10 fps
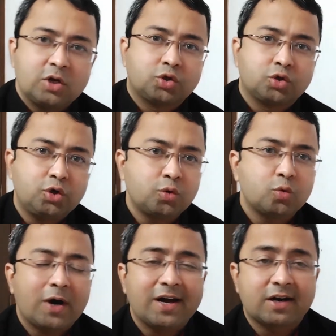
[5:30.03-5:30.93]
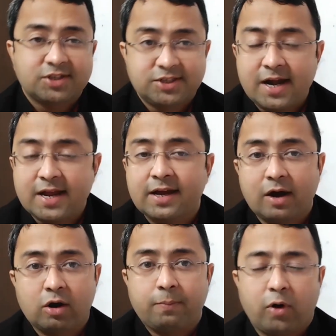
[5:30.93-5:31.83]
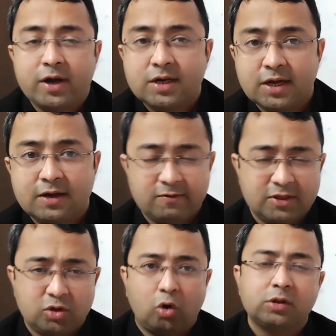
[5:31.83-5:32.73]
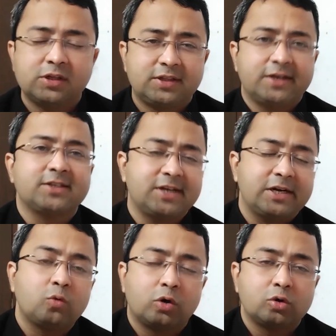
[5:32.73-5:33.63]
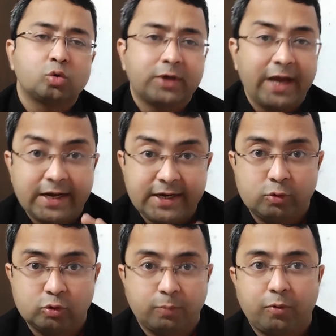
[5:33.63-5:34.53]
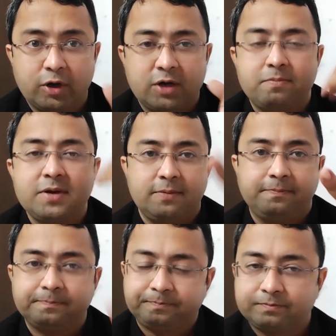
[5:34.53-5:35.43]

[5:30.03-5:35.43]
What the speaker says: So you are standing on a point A with all the things that you want to carry to the point B,